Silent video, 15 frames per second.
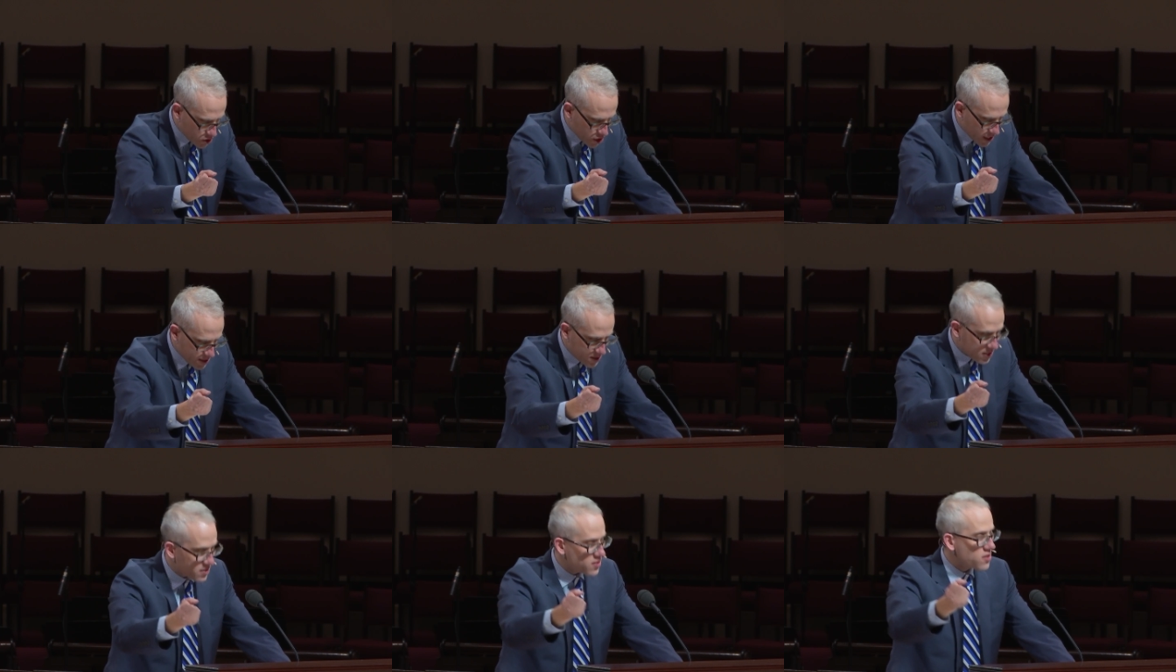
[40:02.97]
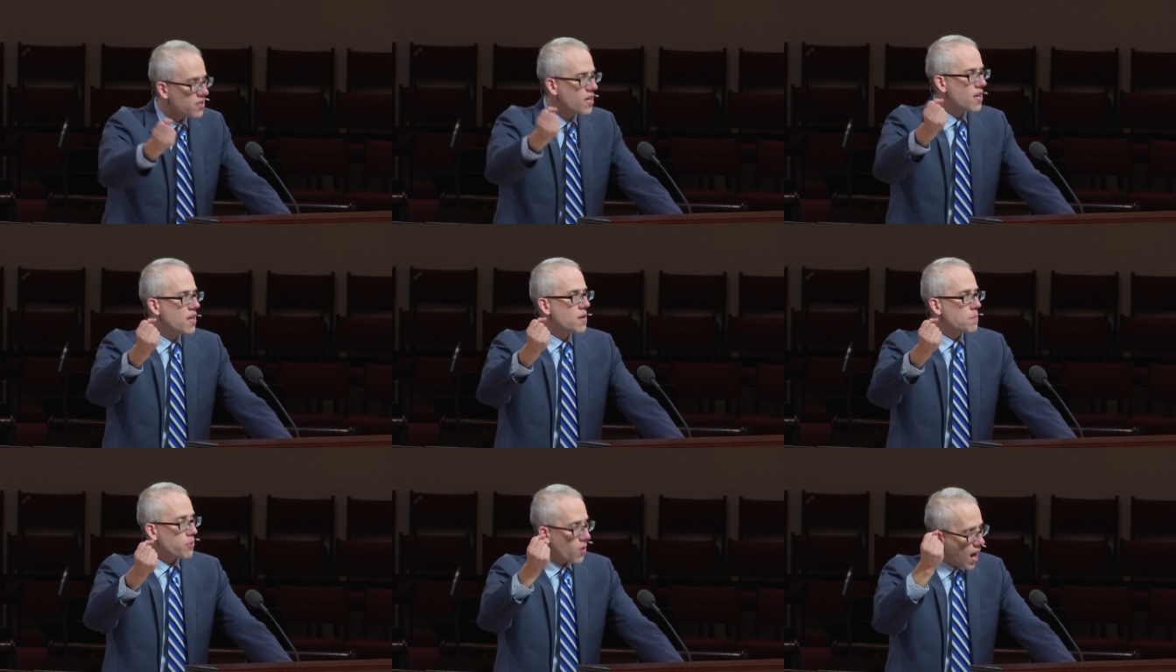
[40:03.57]
Jesus
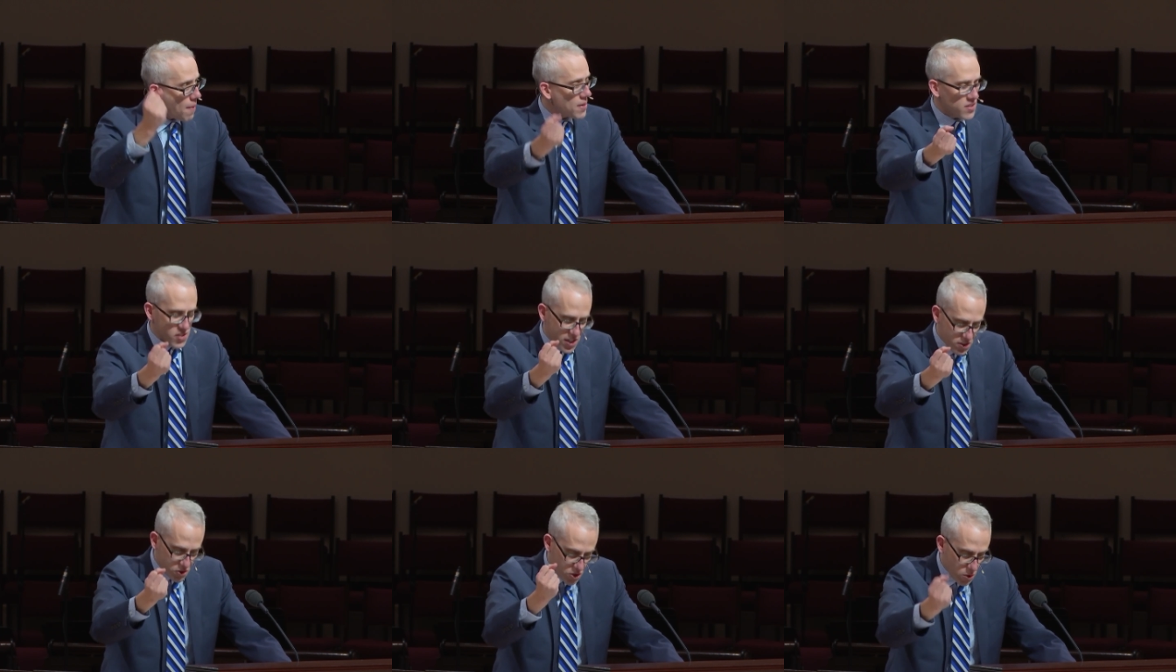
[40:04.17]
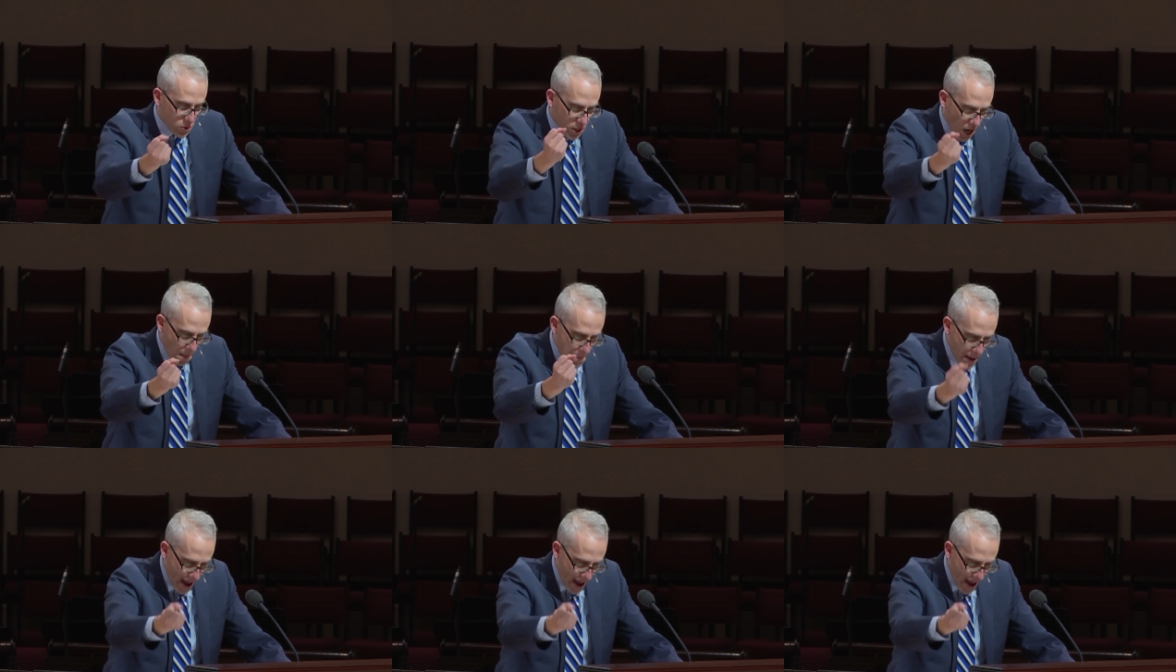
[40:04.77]
promises to come